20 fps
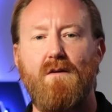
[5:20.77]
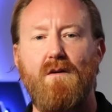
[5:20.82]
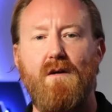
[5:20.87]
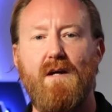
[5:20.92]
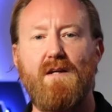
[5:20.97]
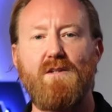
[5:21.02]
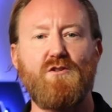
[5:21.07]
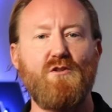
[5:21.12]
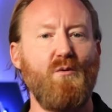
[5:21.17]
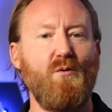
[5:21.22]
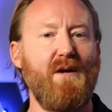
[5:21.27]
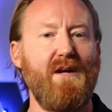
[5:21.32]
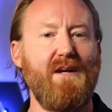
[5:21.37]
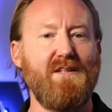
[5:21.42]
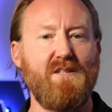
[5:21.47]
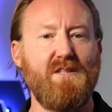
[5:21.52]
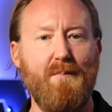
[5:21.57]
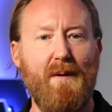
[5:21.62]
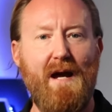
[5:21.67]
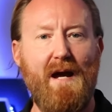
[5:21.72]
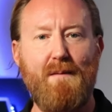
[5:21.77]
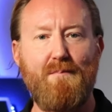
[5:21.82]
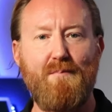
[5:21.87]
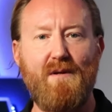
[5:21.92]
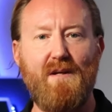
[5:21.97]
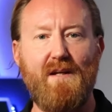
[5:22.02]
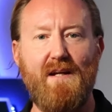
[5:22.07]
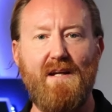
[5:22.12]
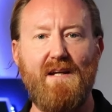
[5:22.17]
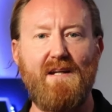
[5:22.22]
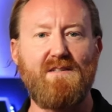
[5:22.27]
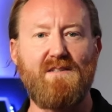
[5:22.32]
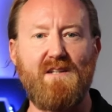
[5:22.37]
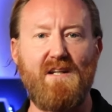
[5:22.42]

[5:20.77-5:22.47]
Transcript: And so what ends up happening is,